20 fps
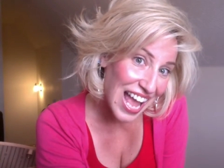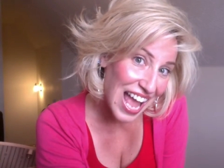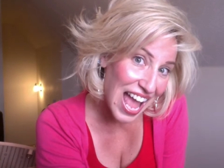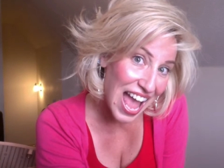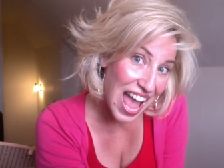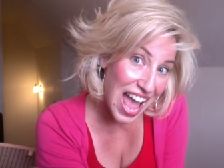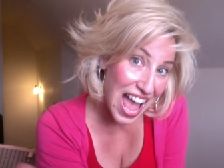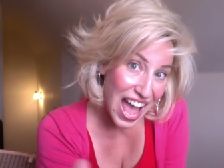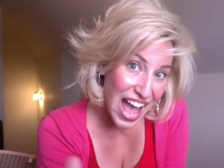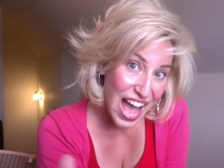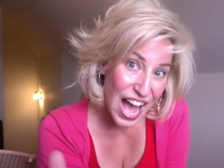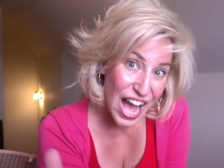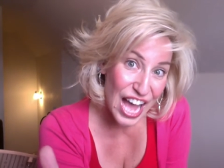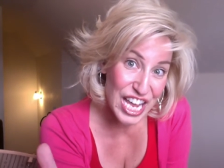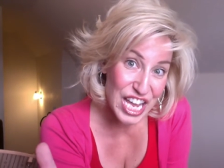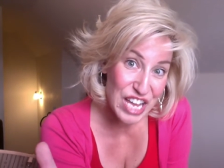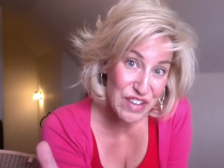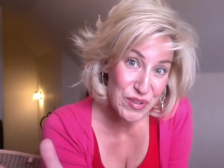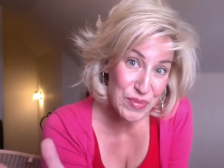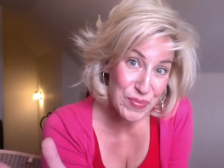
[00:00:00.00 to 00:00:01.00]
like the way you
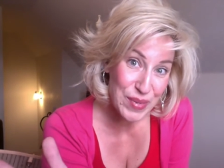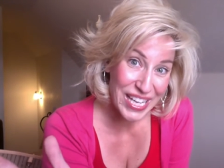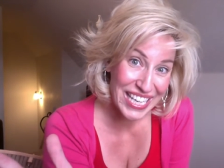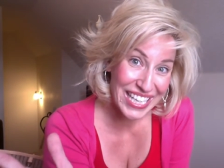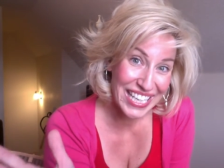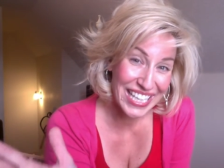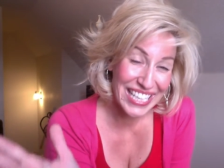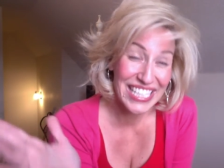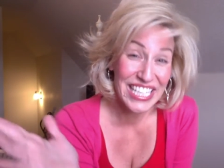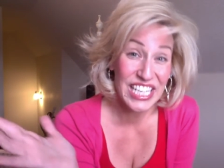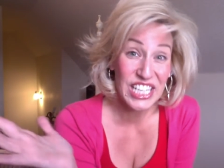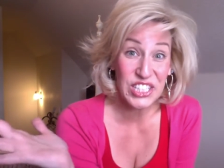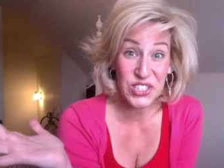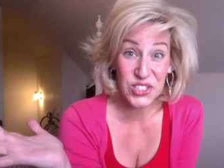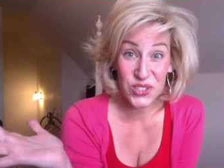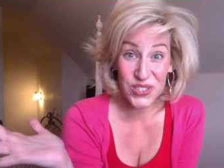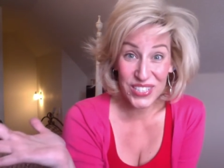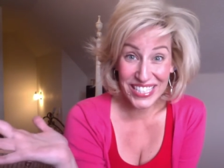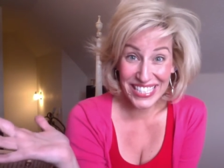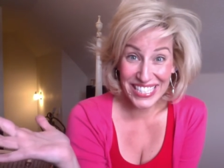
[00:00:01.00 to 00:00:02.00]
do everybody, that
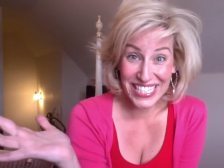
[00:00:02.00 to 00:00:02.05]
right it's